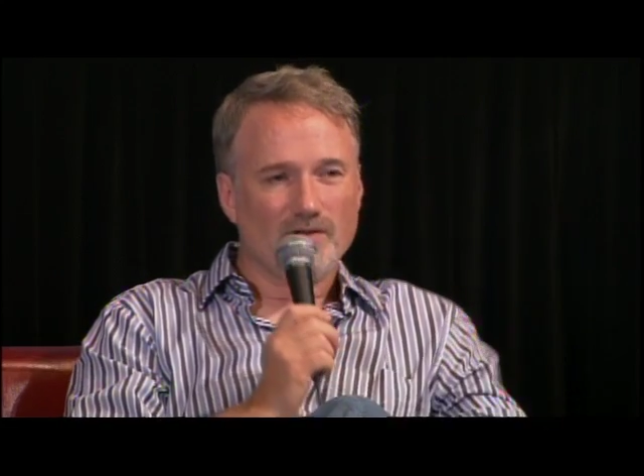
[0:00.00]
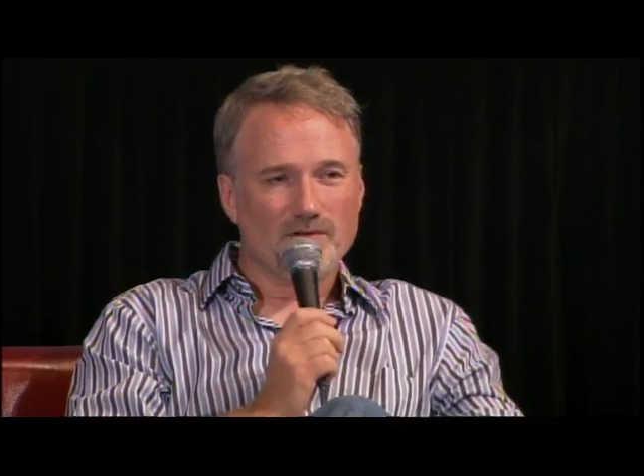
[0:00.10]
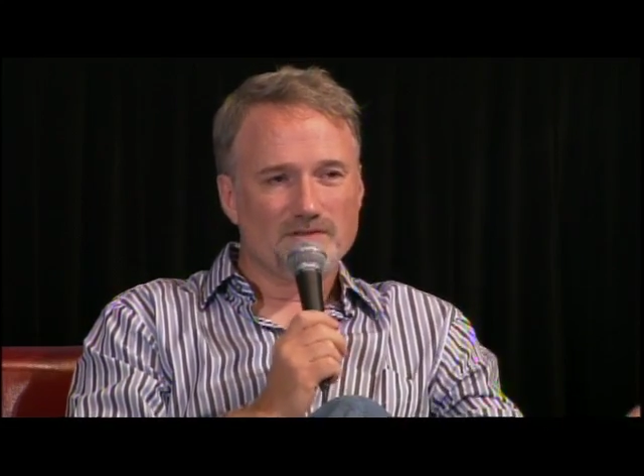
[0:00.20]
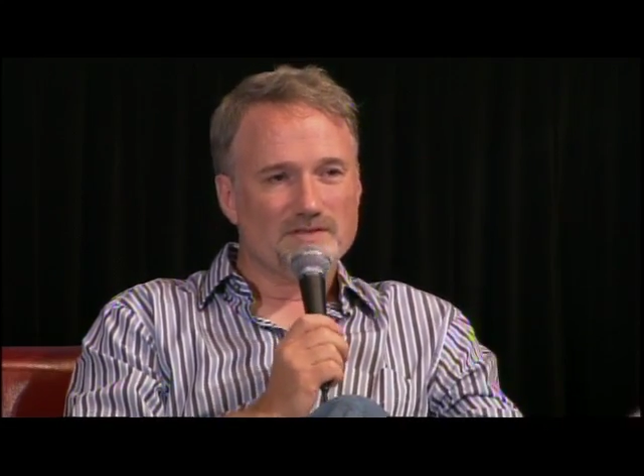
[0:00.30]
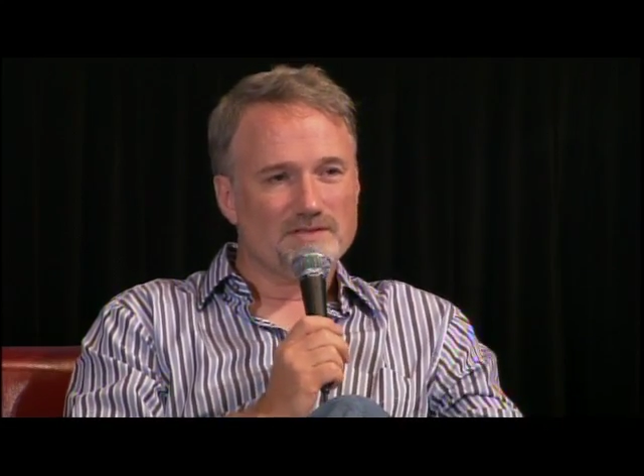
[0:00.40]

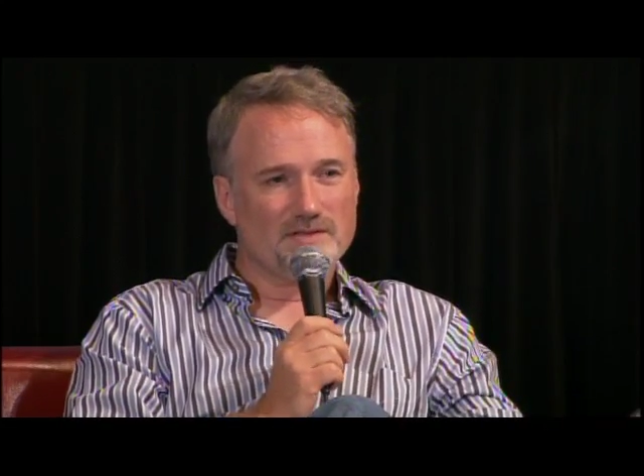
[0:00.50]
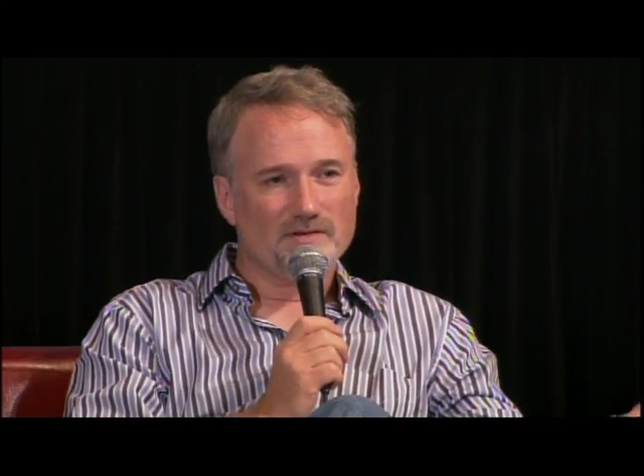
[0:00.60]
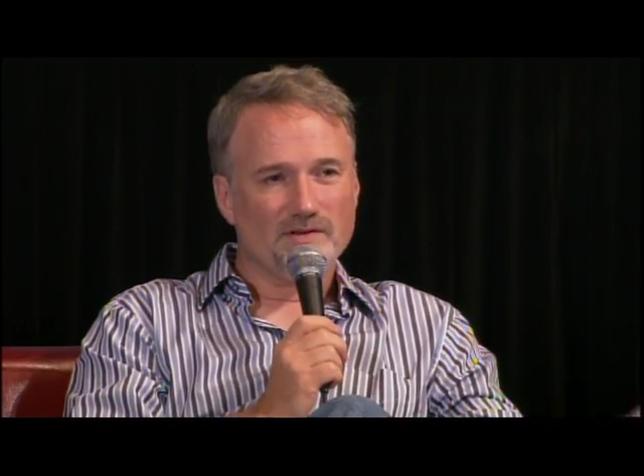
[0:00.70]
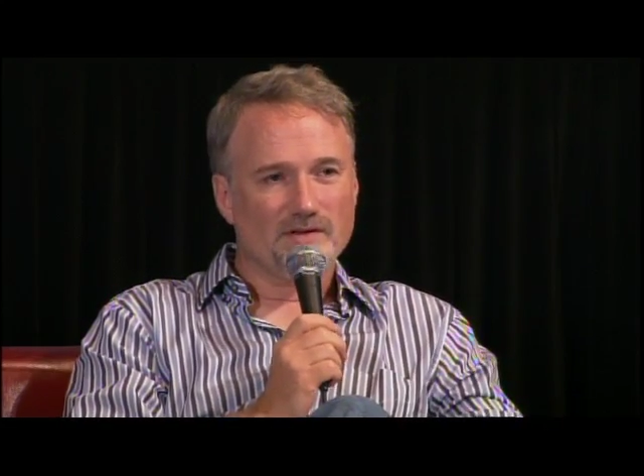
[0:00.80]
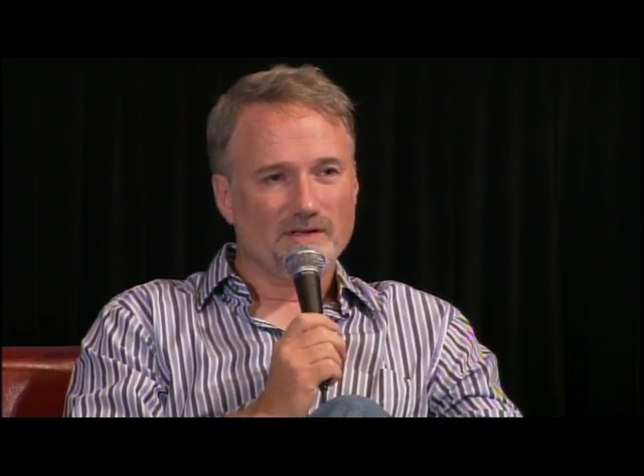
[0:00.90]
it's a
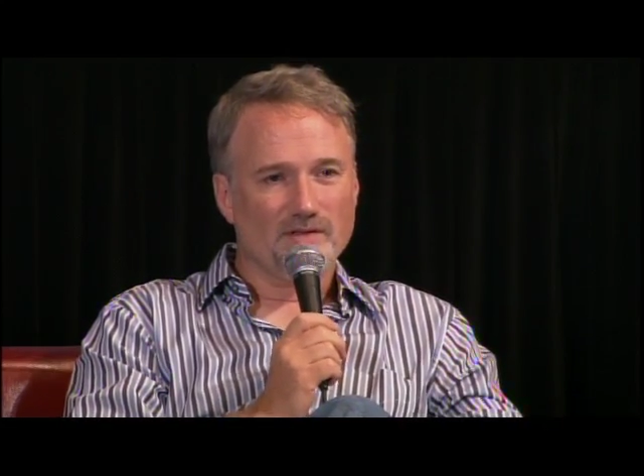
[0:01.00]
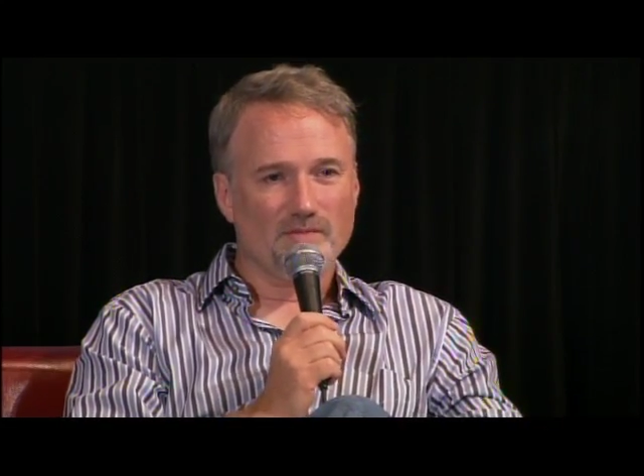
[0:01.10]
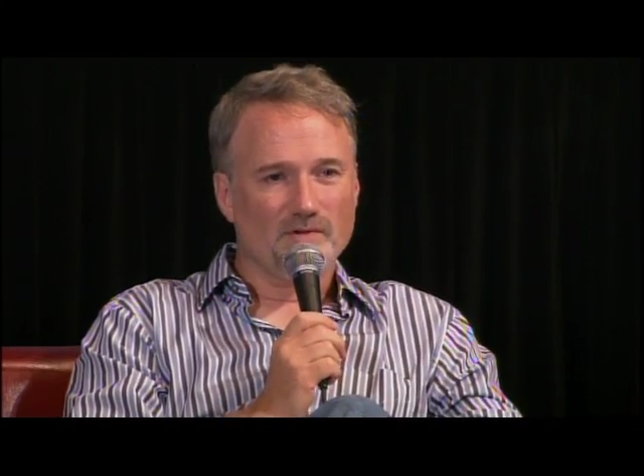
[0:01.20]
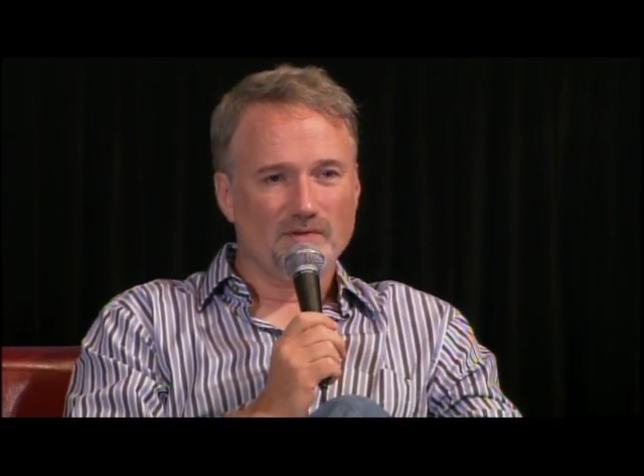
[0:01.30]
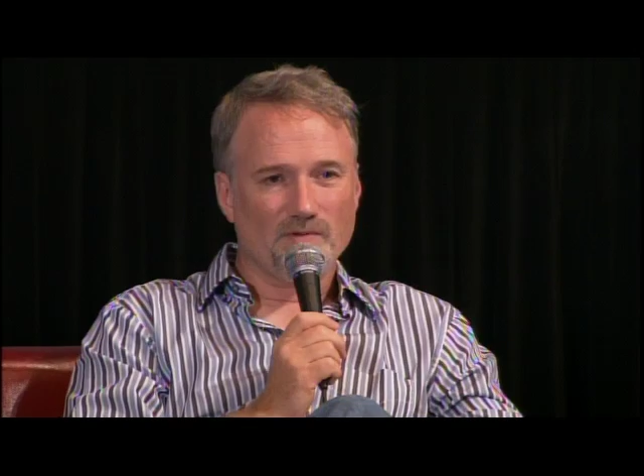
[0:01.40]
serial killer
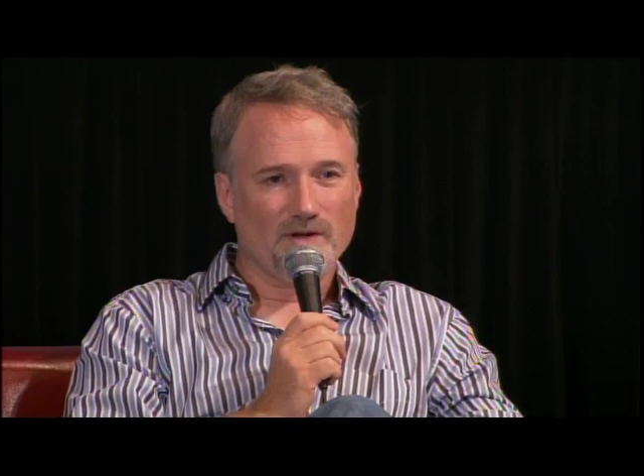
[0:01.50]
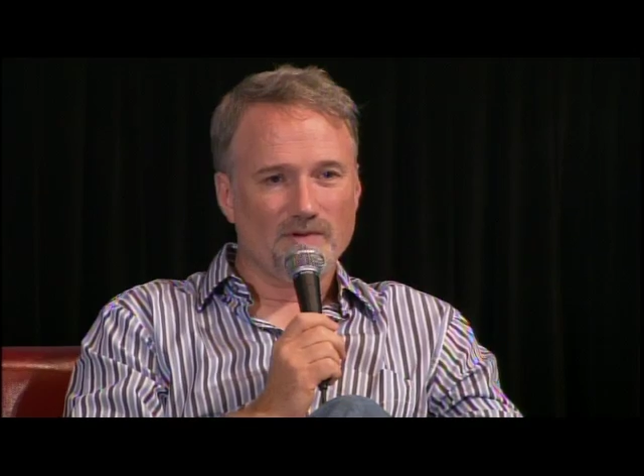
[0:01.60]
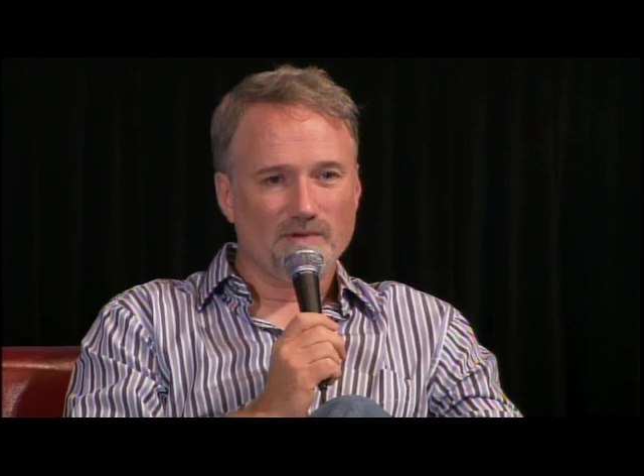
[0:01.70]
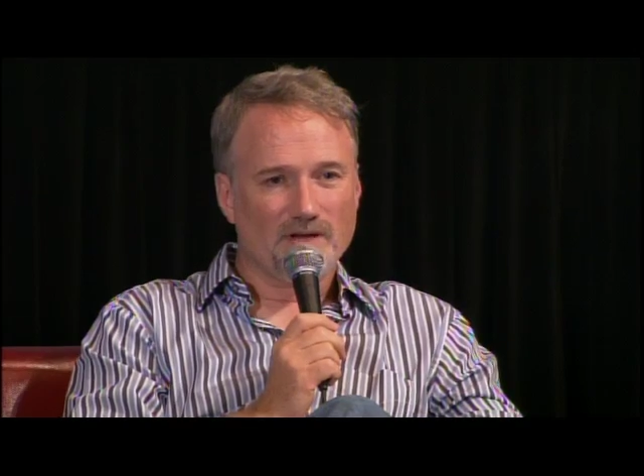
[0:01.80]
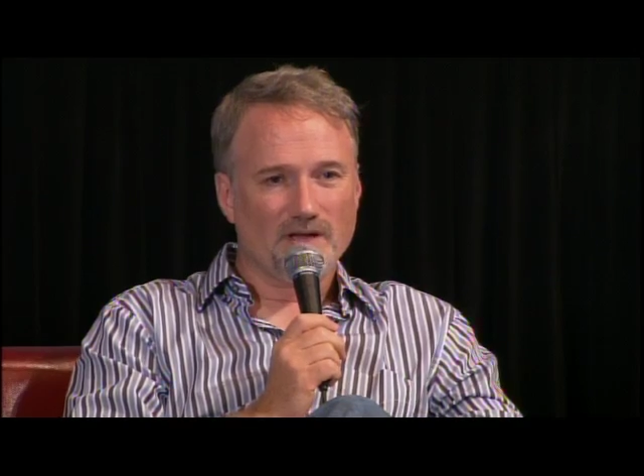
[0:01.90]
movie. Why do you
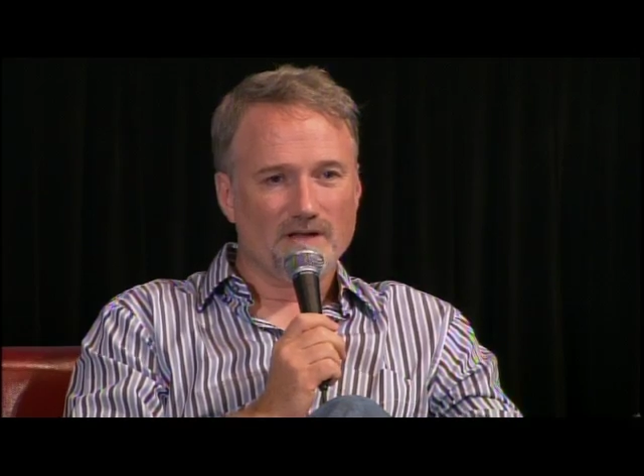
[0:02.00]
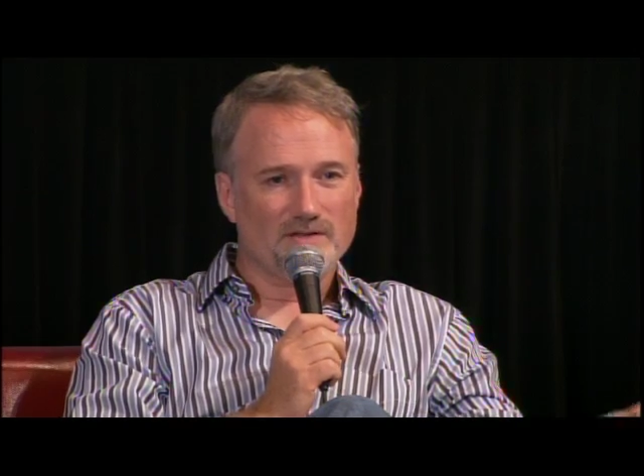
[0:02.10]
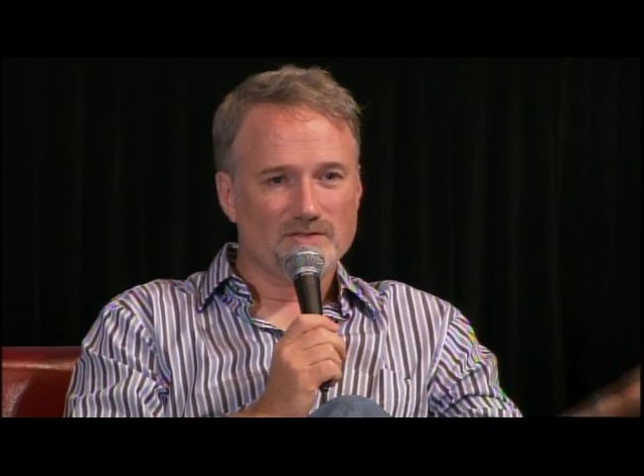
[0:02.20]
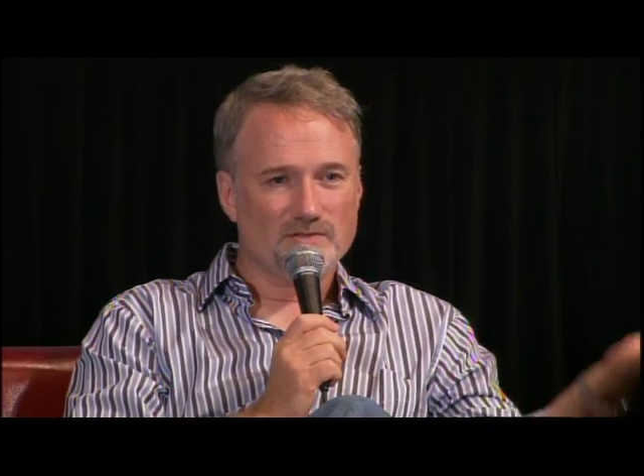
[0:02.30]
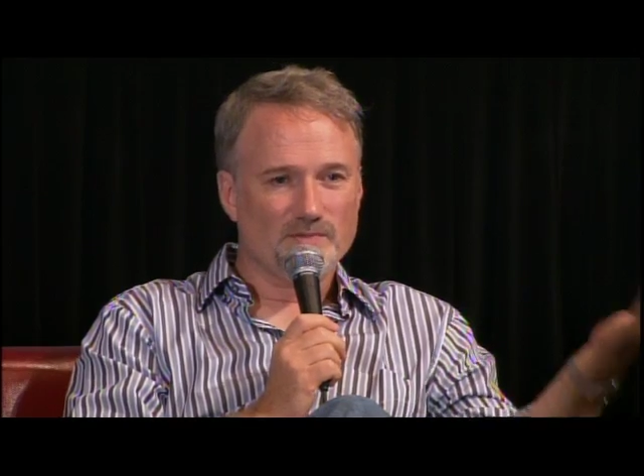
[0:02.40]
want a guy who
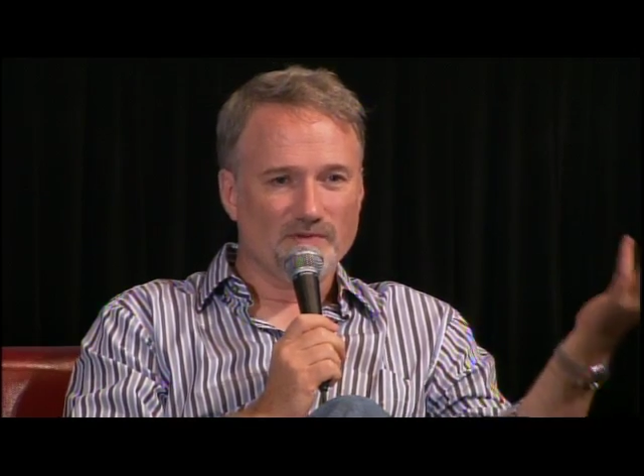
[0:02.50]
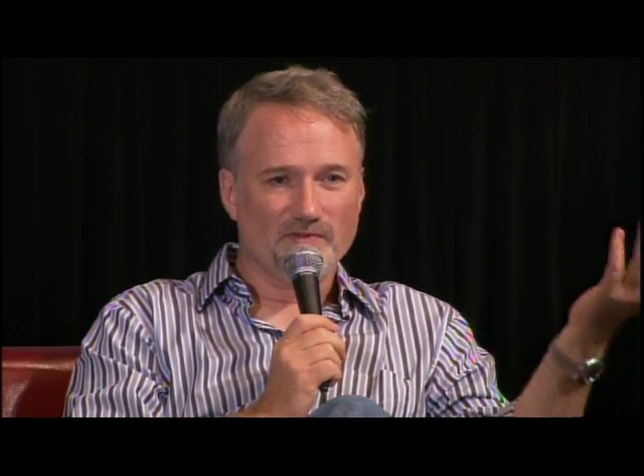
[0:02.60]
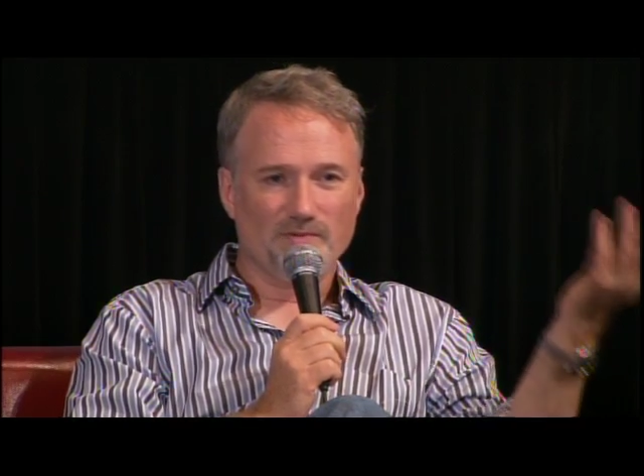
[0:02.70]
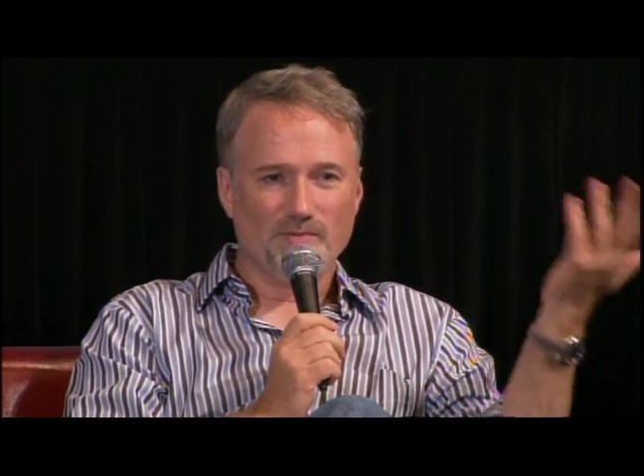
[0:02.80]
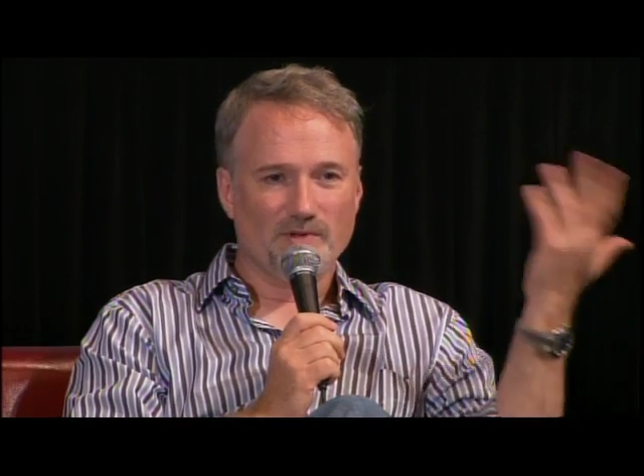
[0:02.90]
shoots perfume